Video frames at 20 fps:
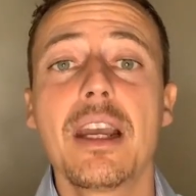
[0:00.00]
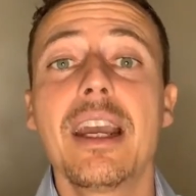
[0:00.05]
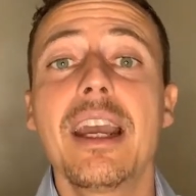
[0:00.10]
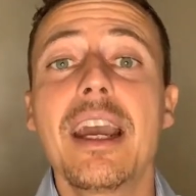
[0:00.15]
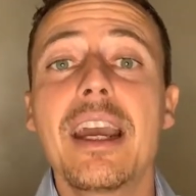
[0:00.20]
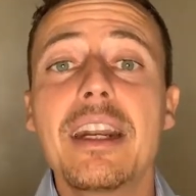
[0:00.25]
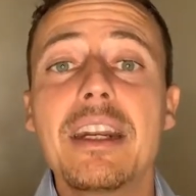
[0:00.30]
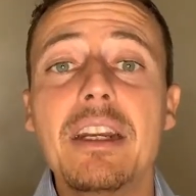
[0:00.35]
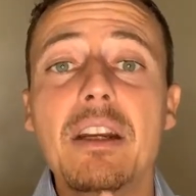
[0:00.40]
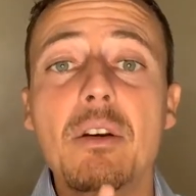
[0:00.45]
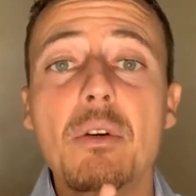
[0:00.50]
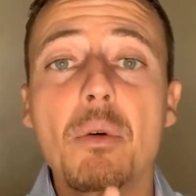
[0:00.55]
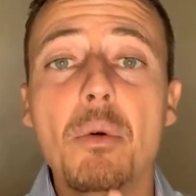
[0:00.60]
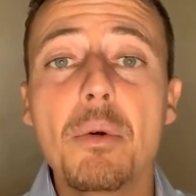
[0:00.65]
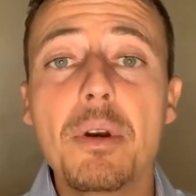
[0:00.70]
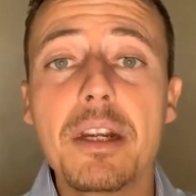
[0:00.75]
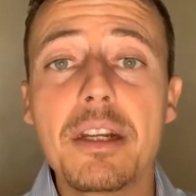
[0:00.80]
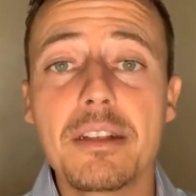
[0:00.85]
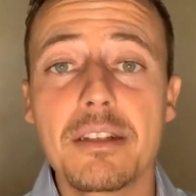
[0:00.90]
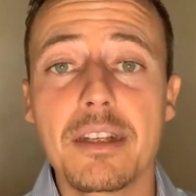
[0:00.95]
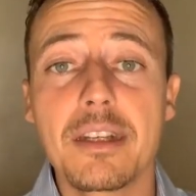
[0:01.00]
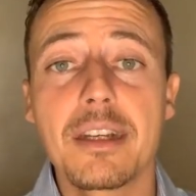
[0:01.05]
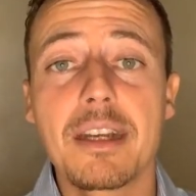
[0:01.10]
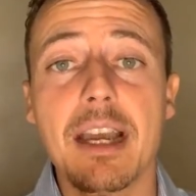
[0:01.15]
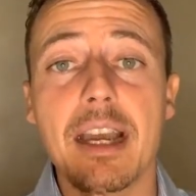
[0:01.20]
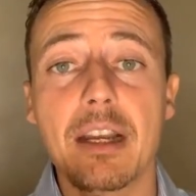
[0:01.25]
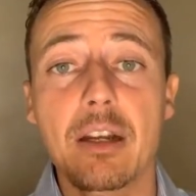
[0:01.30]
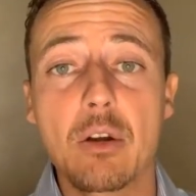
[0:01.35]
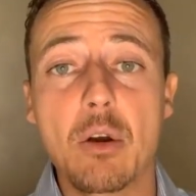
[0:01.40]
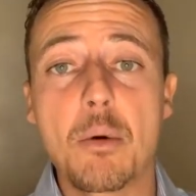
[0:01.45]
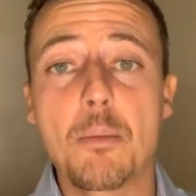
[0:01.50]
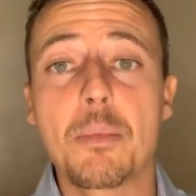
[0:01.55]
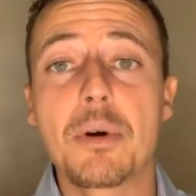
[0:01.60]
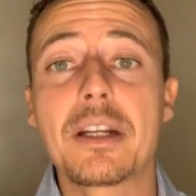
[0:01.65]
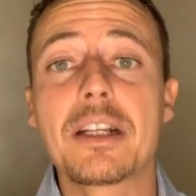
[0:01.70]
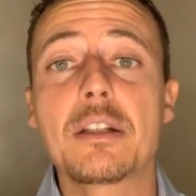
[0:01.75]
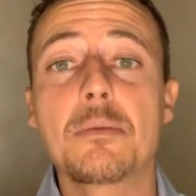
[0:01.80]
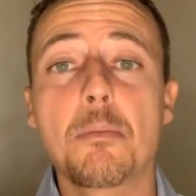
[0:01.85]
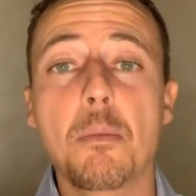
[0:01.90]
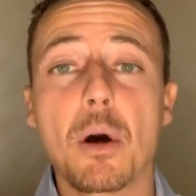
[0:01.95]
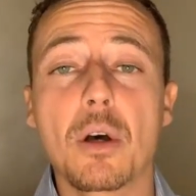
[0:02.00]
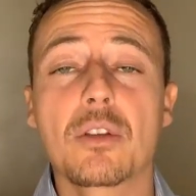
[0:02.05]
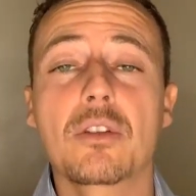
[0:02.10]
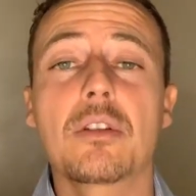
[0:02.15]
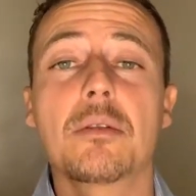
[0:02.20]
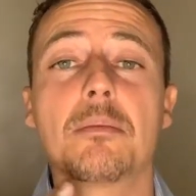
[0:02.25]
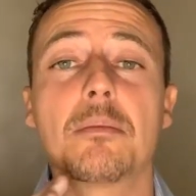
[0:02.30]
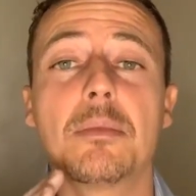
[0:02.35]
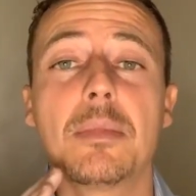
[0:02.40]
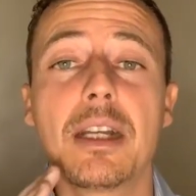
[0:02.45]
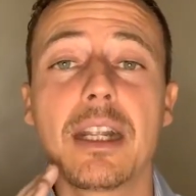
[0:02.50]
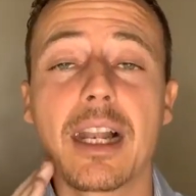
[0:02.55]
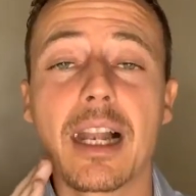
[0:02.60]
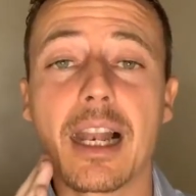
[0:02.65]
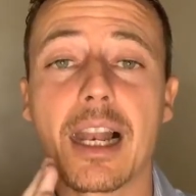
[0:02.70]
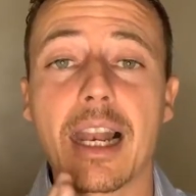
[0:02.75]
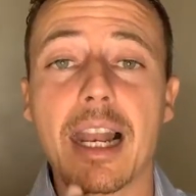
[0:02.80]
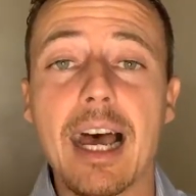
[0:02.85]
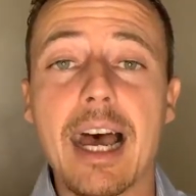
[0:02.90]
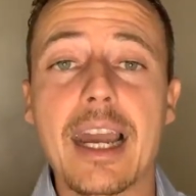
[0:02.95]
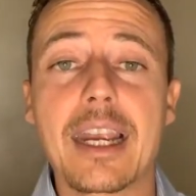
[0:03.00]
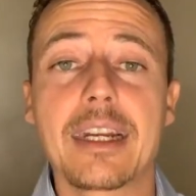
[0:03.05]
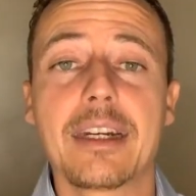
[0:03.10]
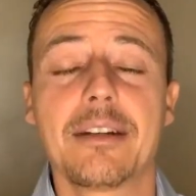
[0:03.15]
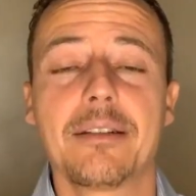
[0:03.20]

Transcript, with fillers: and increasing a company's bottom line.